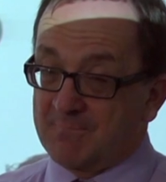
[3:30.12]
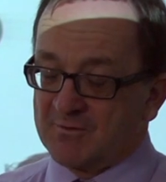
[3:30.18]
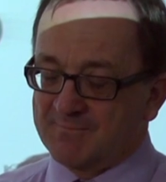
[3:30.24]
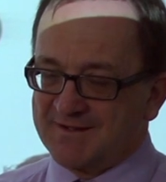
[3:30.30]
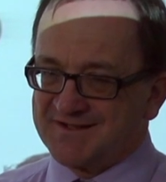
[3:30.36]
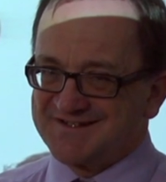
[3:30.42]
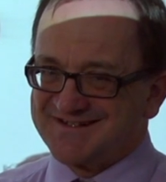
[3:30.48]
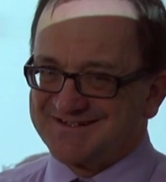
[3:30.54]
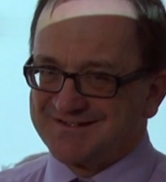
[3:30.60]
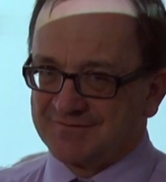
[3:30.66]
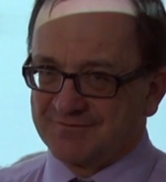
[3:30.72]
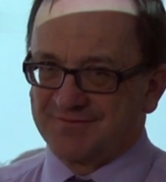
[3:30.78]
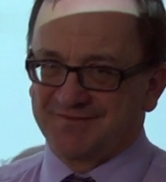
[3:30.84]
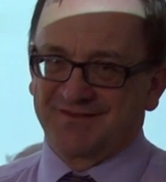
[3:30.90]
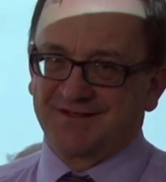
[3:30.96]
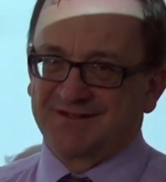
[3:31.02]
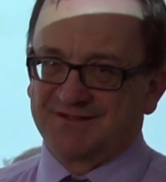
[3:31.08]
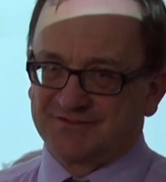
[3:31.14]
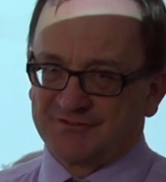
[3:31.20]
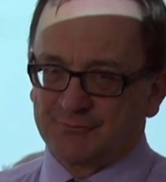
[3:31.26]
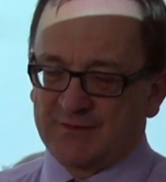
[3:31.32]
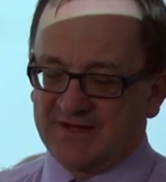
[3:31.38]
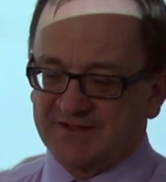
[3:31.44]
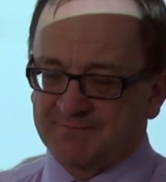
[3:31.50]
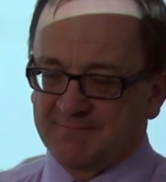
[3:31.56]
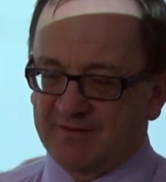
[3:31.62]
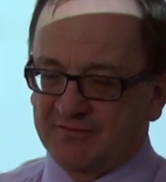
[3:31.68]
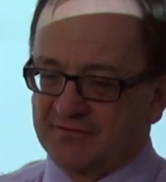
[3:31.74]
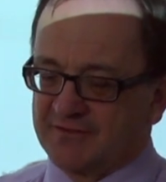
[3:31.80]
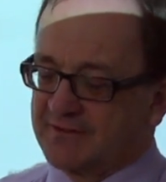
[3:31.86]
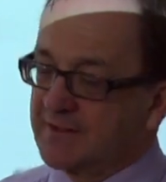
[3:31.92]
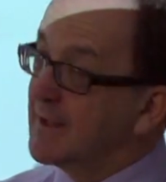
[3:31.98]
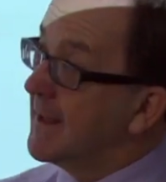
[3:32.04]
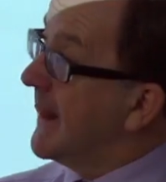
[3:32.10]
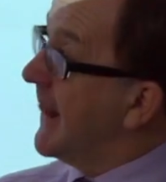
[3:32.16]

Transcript: permitted the direct method.